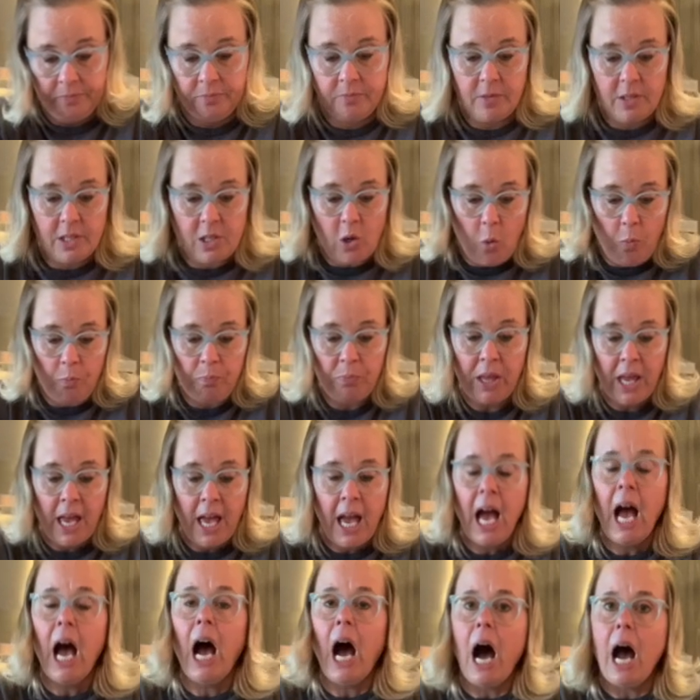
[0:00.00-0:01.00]
So
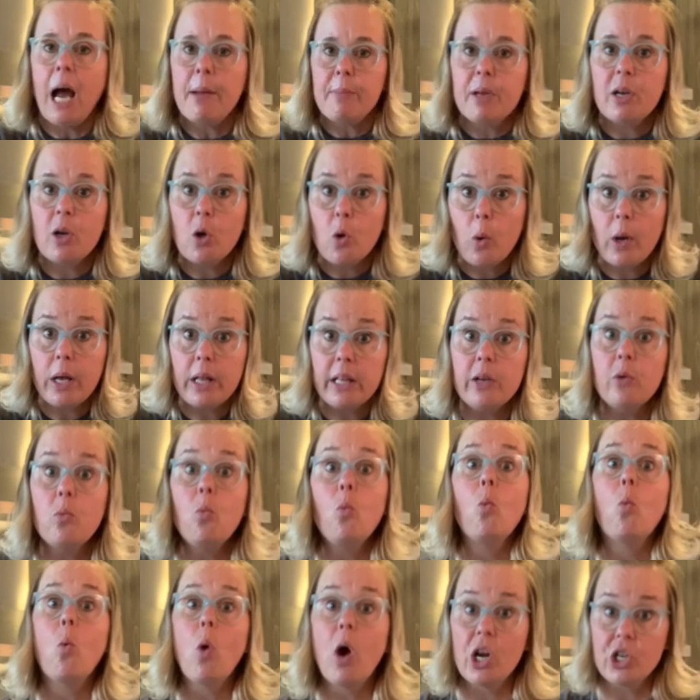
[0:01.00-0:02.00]
I'm going to quickly
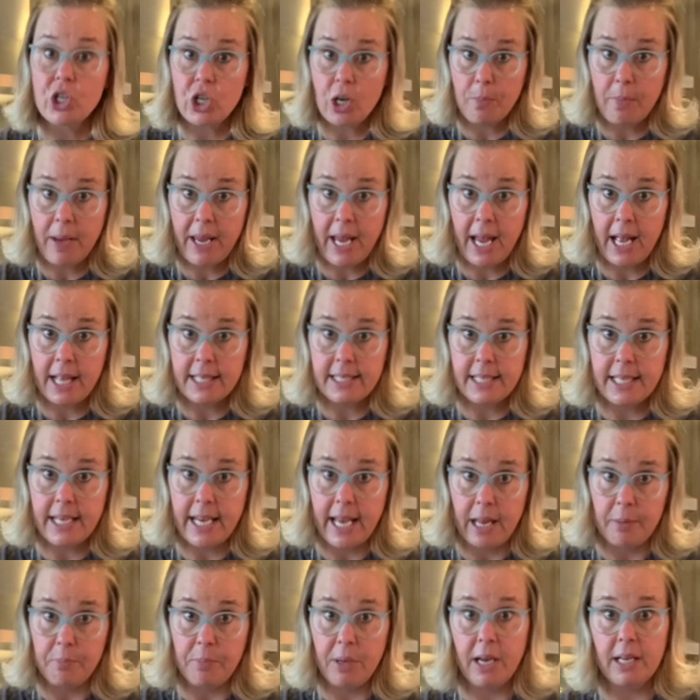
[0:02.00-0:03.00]
wash up my hands
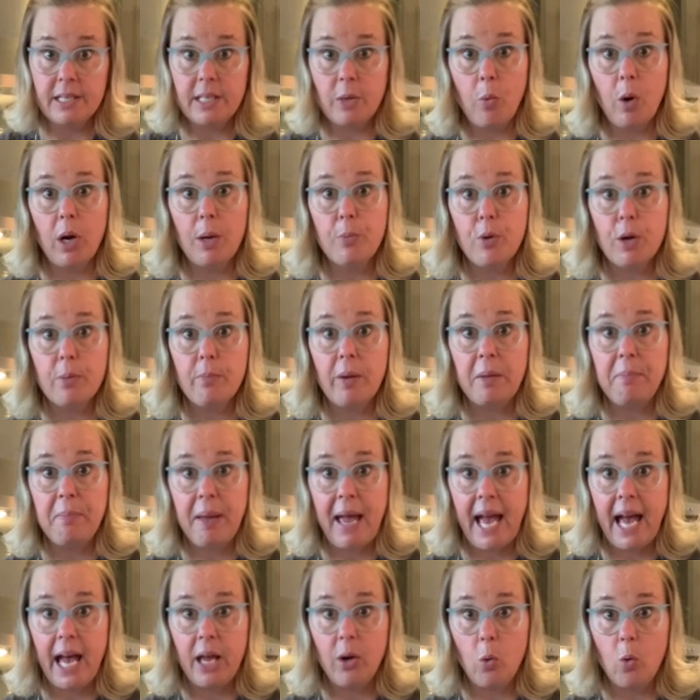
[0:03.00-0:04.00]
again because I want to bring my
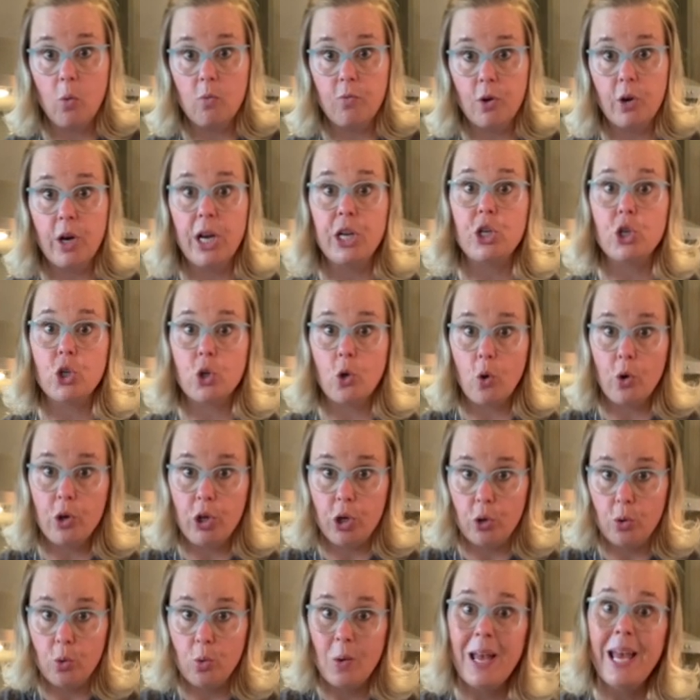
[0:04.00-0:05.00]
pan over and show
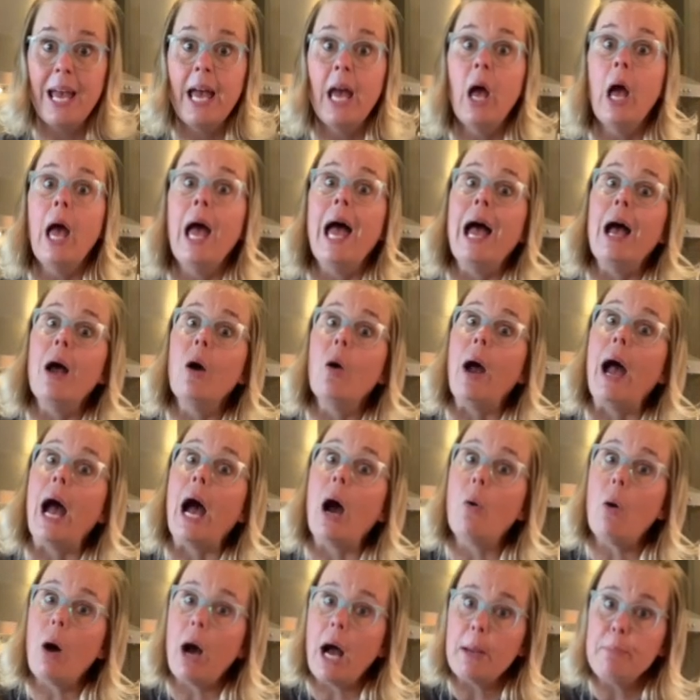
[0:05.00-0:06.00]
you
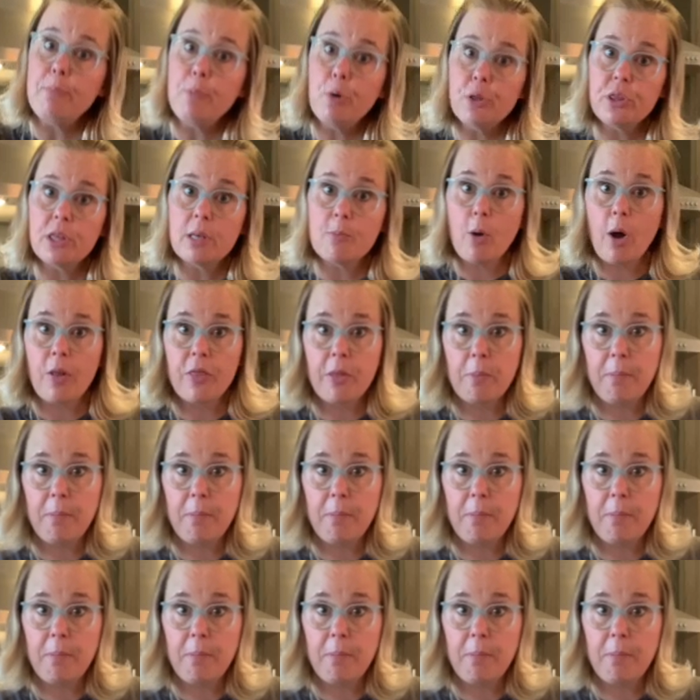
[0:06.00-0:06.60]
how I put them on the